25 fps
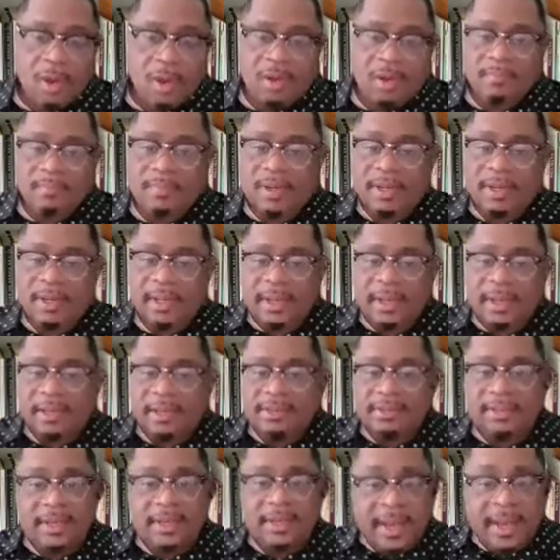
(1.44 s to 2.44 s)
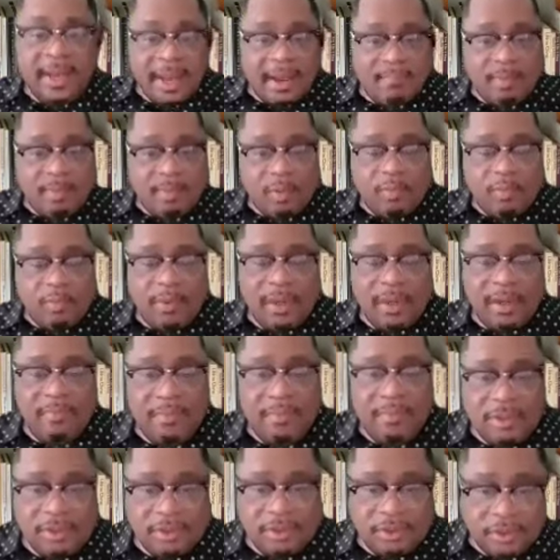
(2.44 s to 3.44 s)
Welcome again to Camp Hope
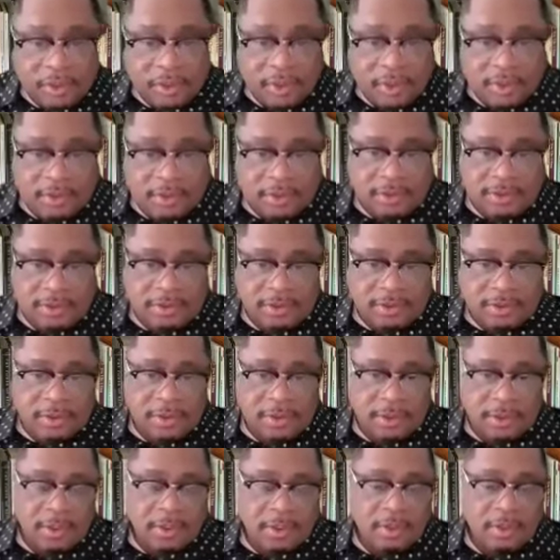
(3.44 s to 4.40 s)
Avenue Church,